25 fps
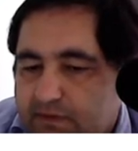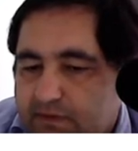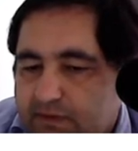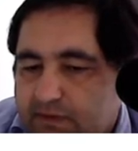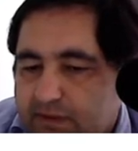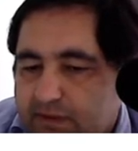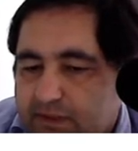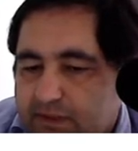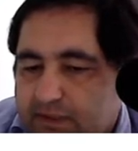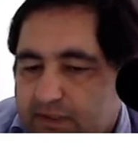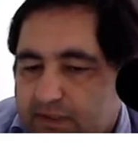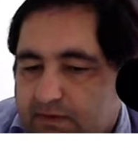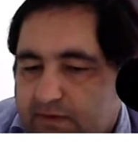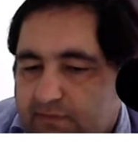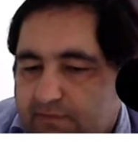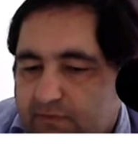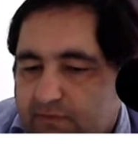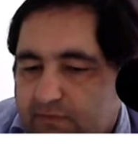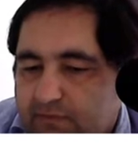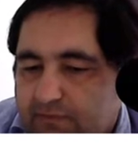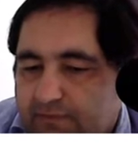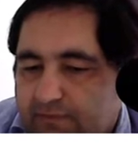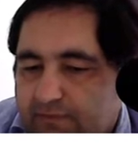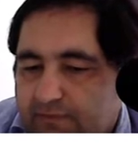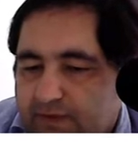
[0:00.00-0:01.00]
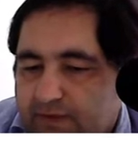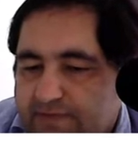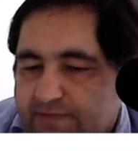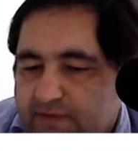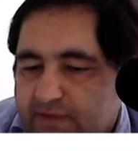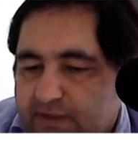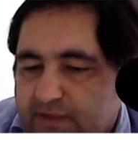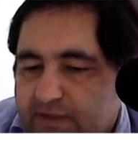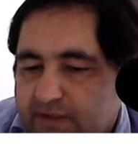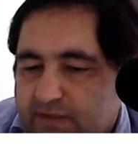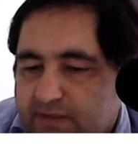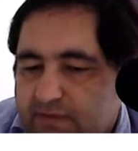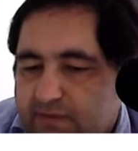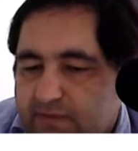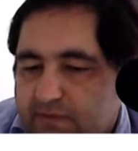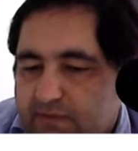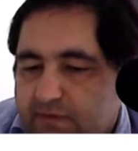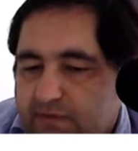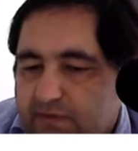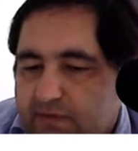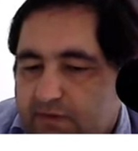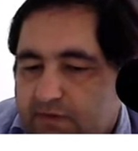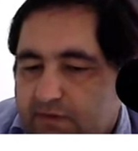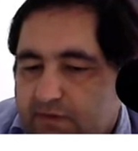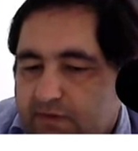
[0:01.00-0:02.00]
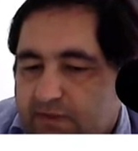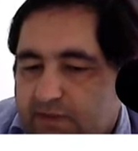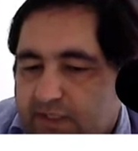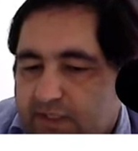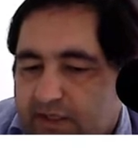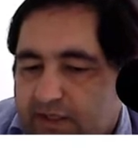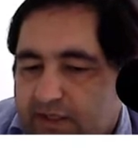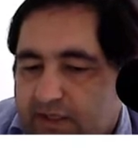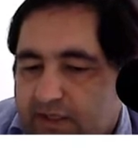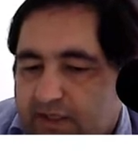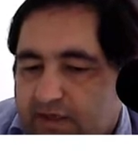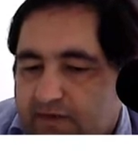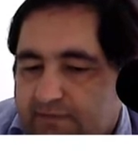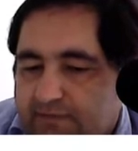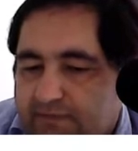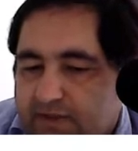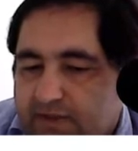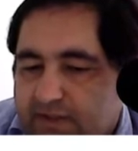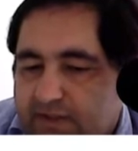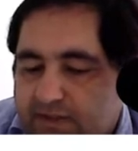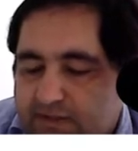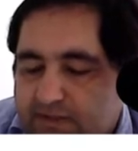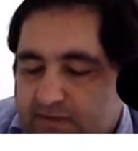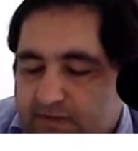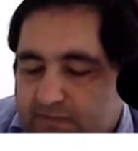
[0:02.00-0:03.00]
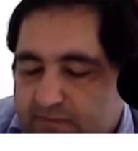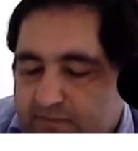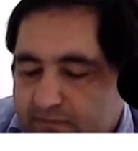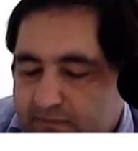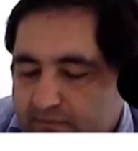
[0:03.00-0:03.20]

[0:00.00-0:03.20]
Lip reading: Okay, 256. Now I have this.